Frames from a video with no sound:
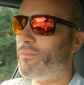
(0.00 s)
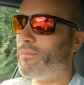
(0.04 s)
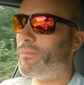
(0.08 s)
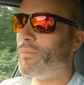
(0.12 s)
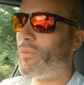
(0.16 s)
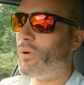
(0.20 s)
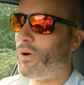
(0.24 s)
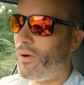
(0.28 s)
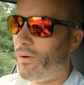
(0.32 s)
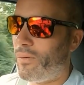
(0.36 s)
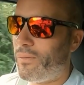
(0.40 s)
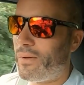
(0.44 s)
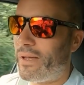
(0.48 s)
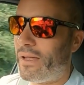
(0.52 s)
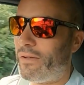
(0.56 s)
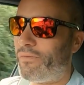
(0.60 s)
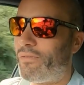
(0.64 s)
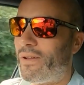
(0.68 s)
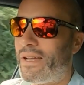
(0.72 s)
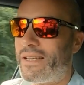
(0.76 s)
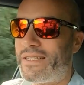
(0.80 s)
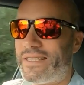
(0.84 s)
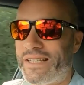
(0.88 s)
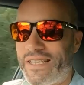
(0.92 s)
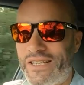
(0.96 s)
Well, if
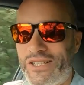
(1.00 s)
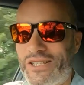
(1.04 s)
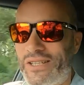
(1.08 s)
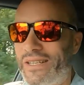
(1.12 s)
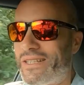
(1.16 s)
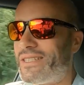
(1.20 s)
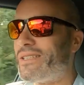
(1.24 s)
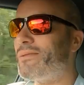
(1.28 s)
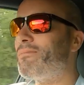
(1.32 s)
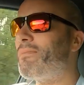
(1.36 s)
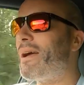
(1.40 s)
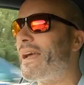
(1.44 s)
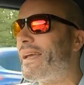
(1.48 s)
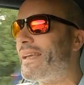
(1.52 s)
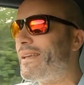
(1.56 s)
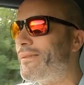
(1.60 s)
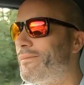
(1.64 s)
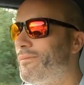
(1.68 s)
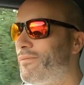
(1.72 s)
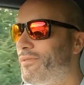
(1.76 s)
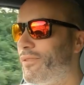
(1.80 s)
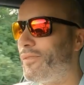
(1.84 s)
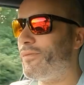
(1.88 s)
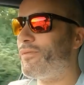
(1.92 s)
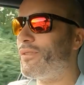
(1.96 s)
AC Schnitzer make
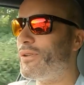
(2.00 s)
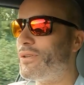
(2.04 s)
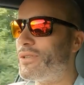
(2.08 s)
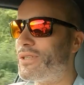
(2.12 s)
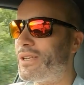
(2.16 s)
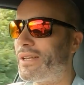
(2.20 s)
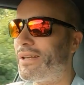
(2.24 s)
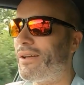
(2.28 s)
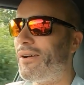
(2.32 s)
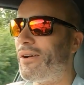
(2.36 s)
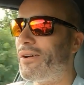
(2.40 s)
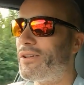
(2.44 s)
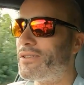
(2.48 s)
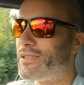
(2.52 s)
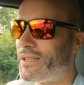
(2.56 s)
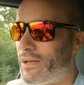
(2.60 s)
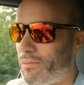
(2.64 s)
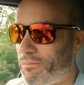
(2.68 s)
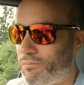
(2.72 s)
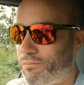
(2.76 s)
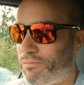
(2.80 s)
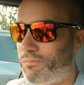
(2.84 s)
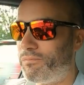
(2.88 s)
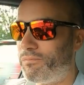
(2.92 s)
them for future cars, they're